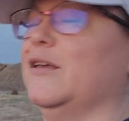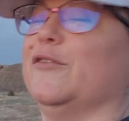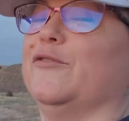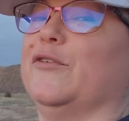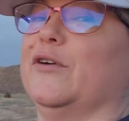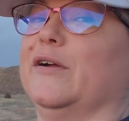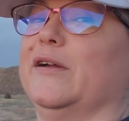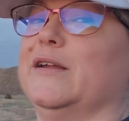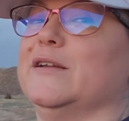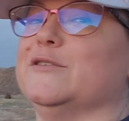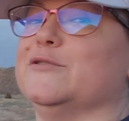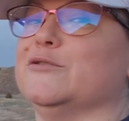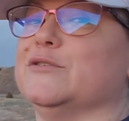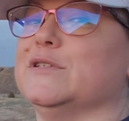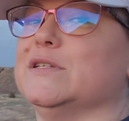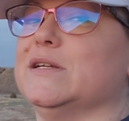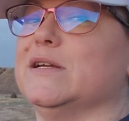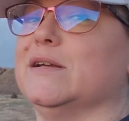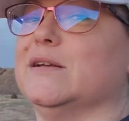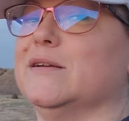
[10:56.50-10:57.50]
very
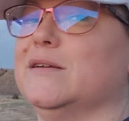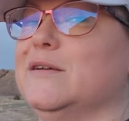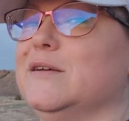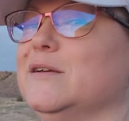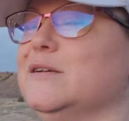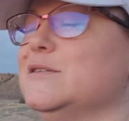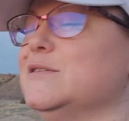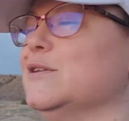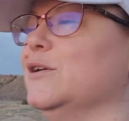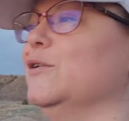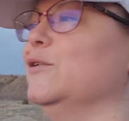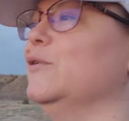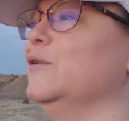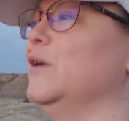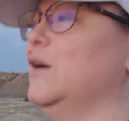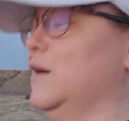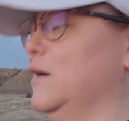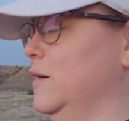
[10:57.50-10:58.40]
interesting. So,